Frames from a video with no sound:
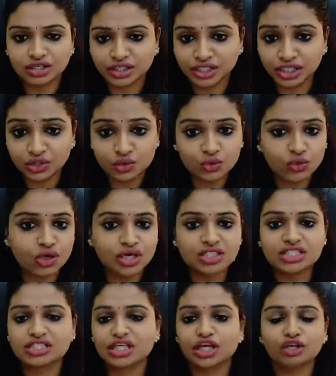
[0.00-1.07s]
into a
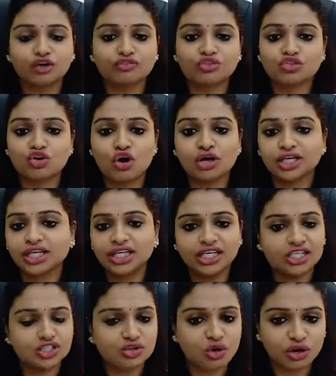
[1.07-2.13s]
state of shock.
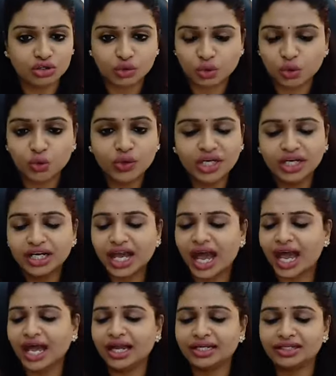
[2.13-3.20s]
He has got COVID
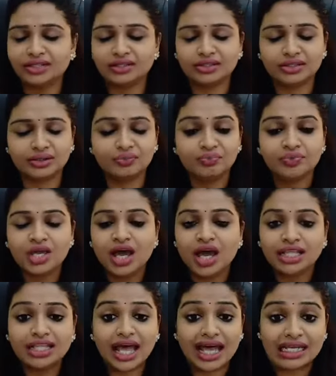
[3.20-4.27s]

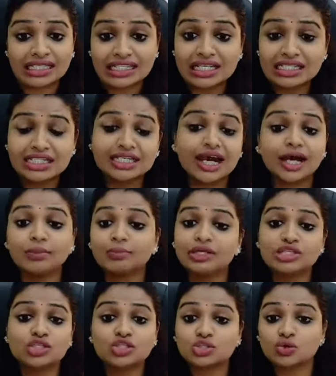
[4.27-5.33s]
and the
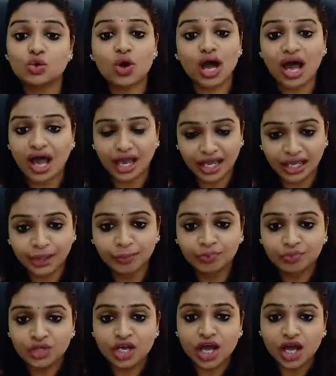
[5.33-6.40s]
CRP is so high.
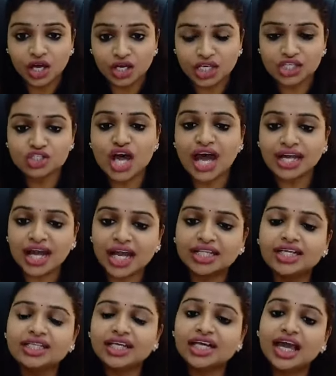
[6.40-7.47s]
Okay, so
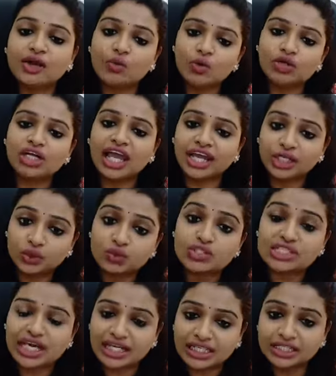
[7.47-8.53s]
another thing I would like
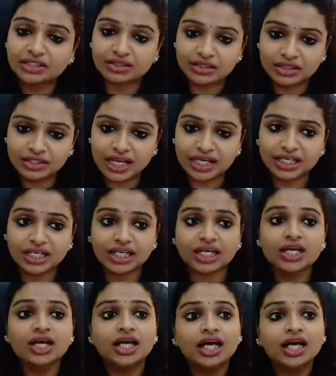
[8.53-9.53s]
to tell you are that